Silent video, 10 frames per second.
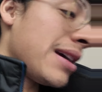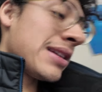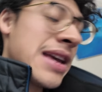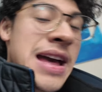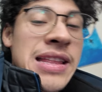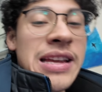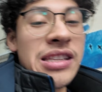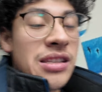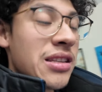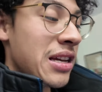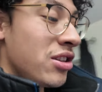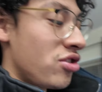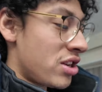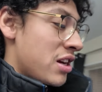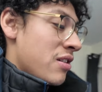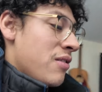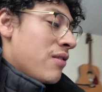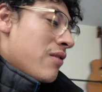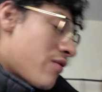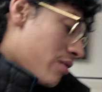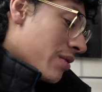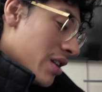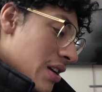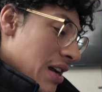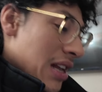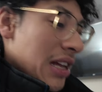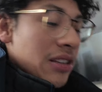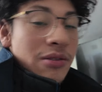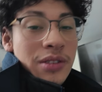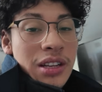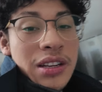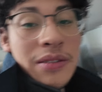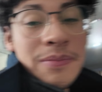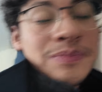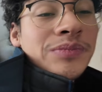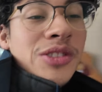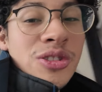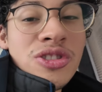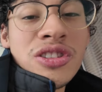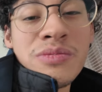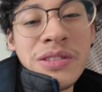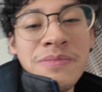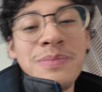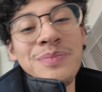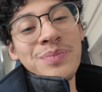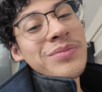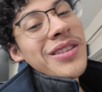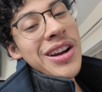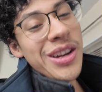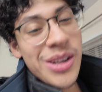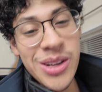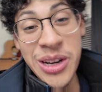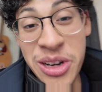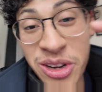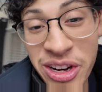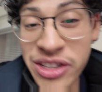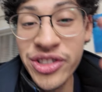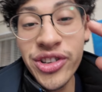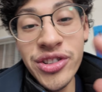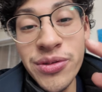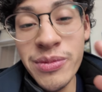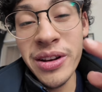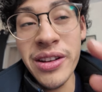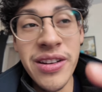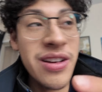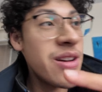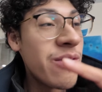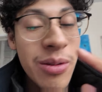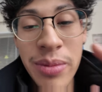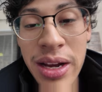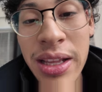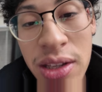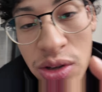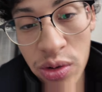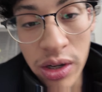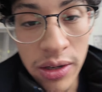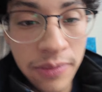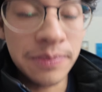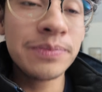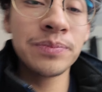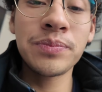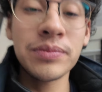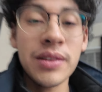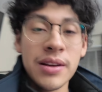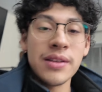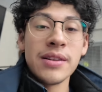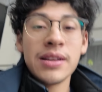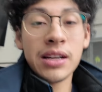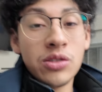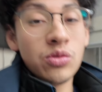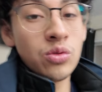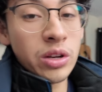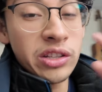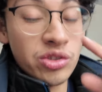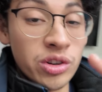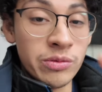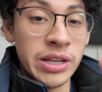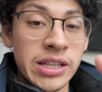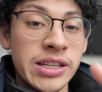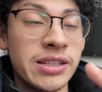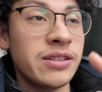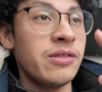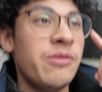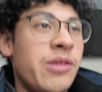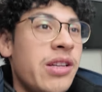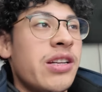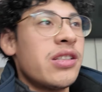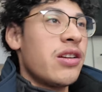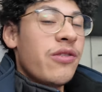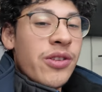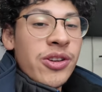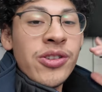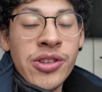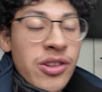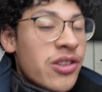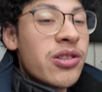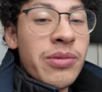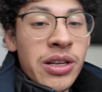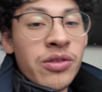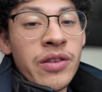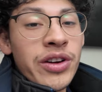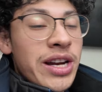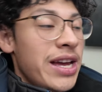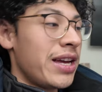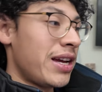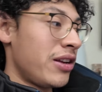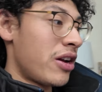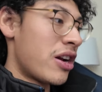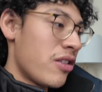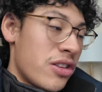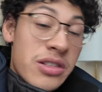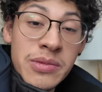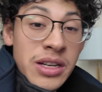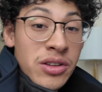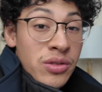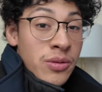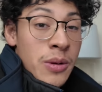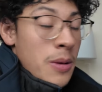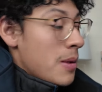And yeah, that's entertaining for me. I like to read. Don't judge me. I can hear you guys judging me from behind the screen. I do enjoy reading. Reading is good for you. You learn something new every day. And you gotta learn something new.